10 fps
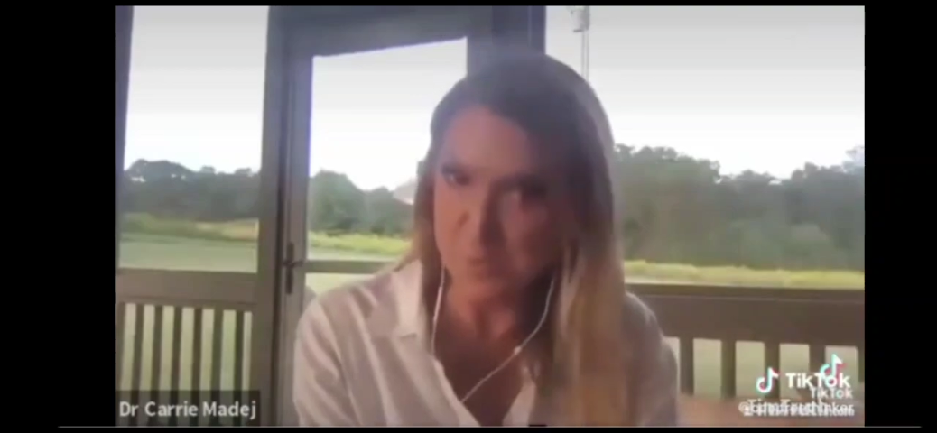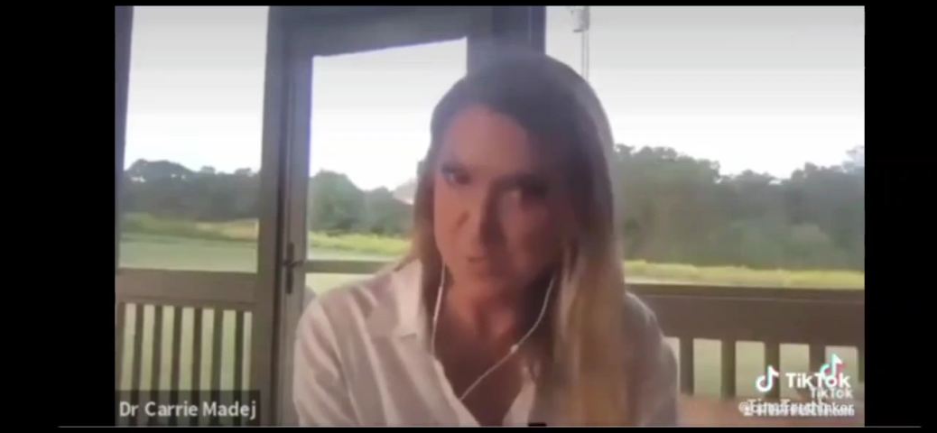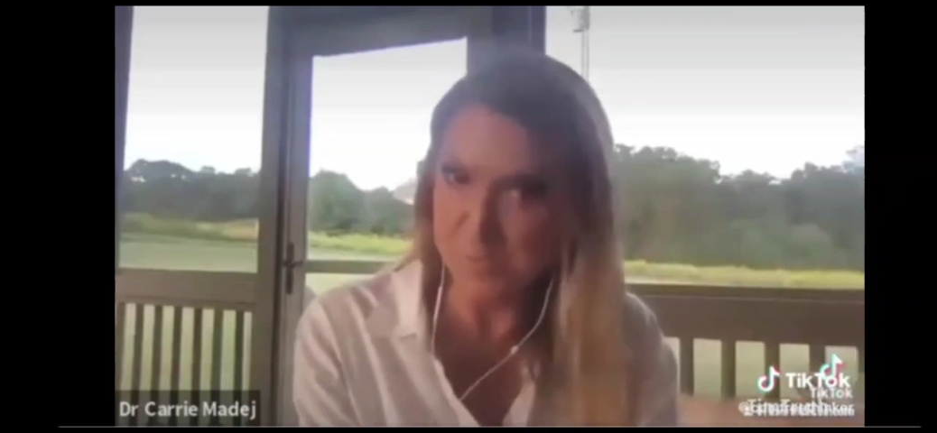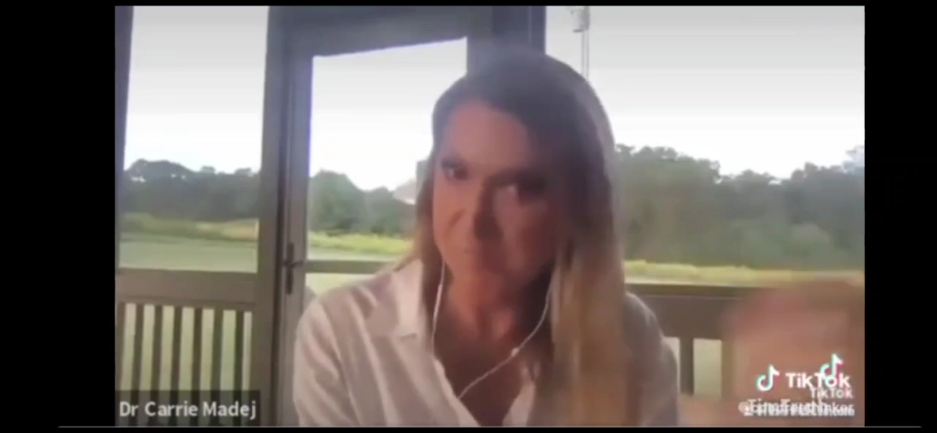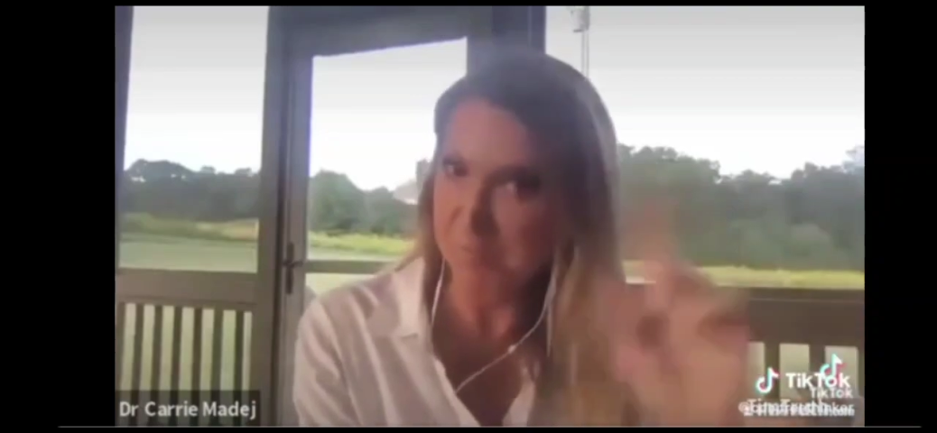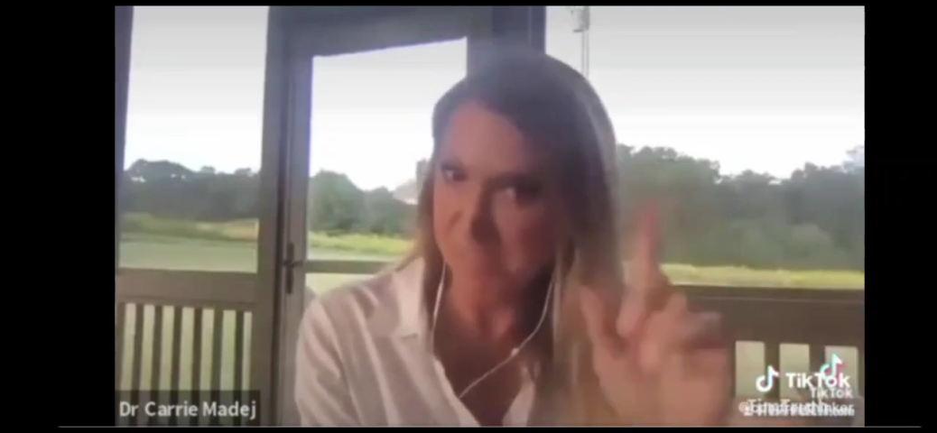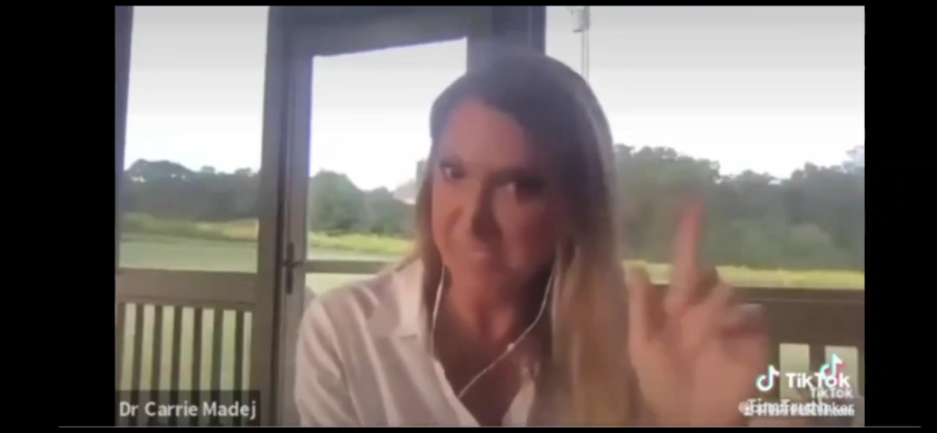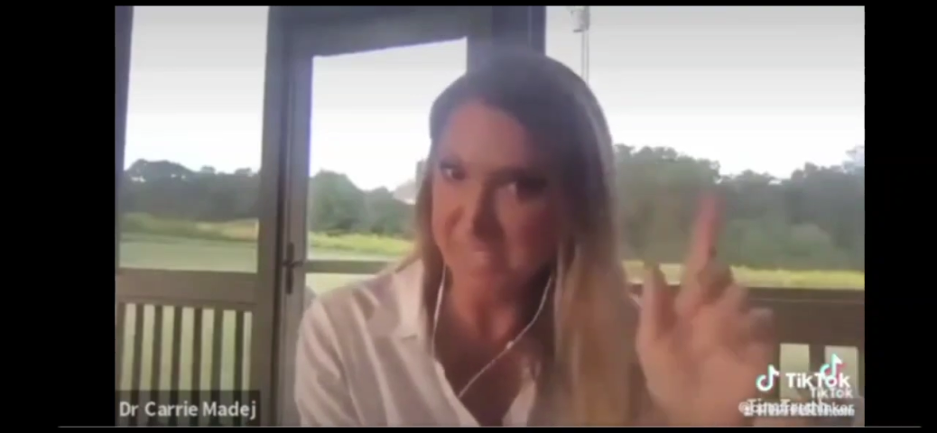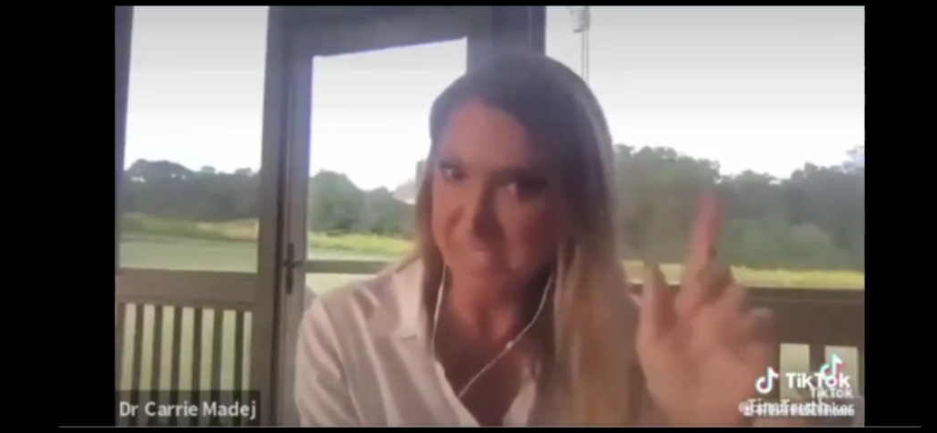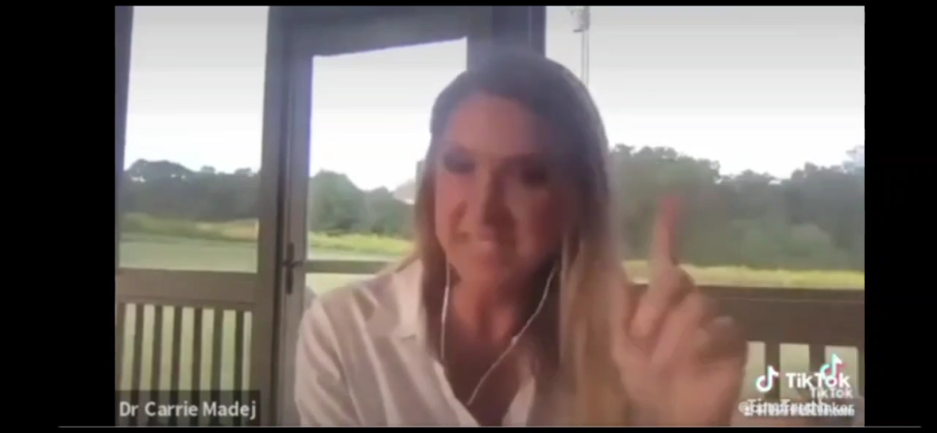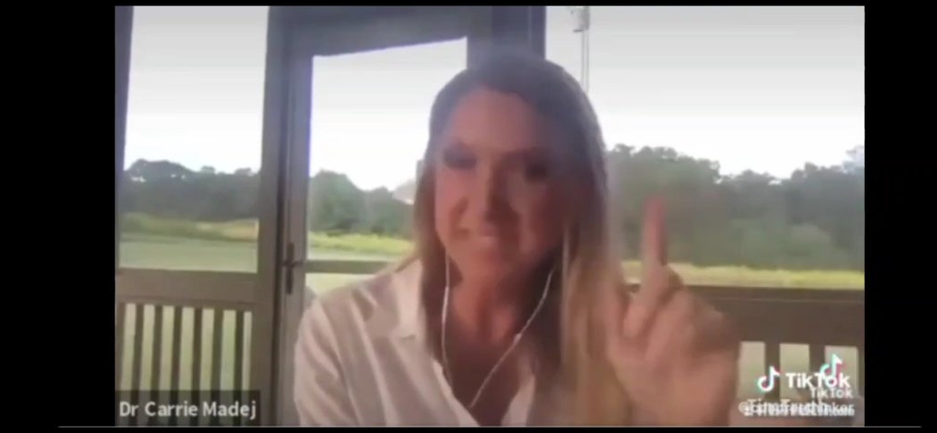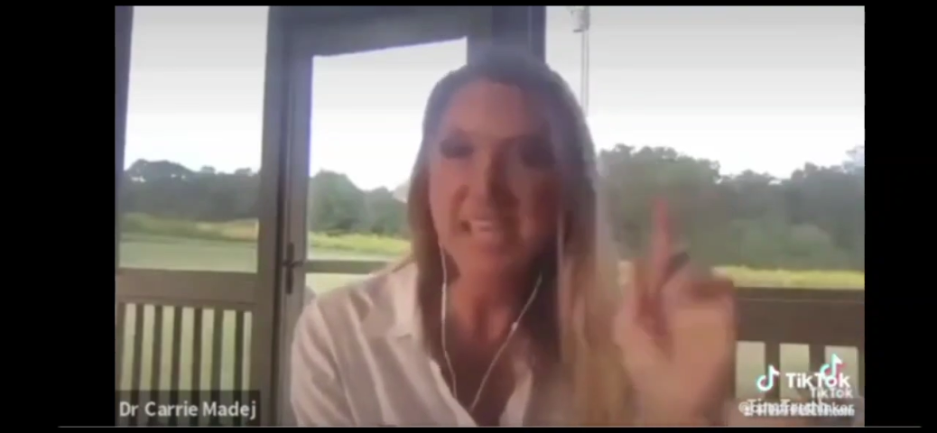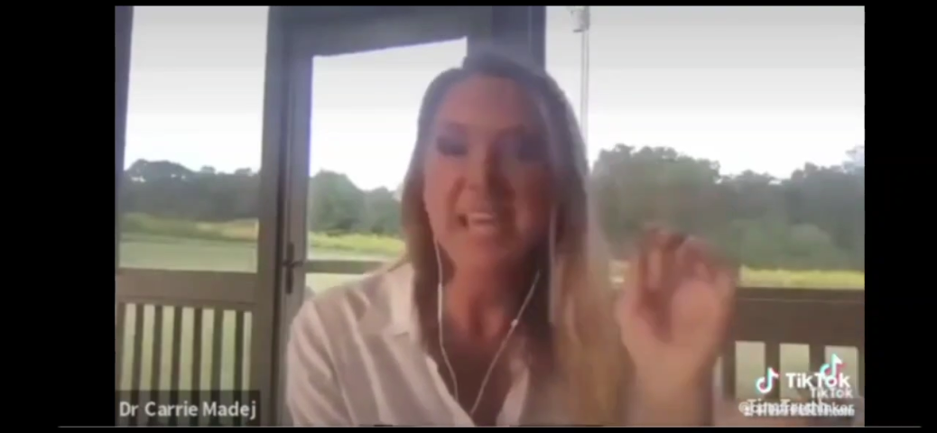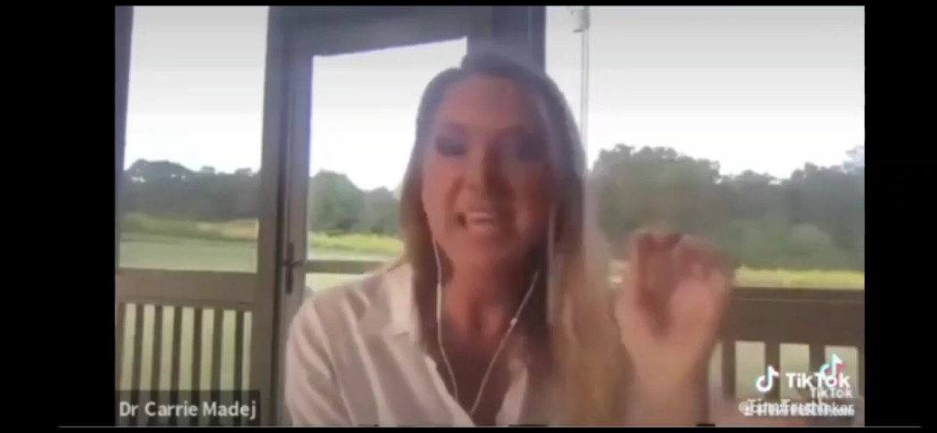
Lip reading: get this, that was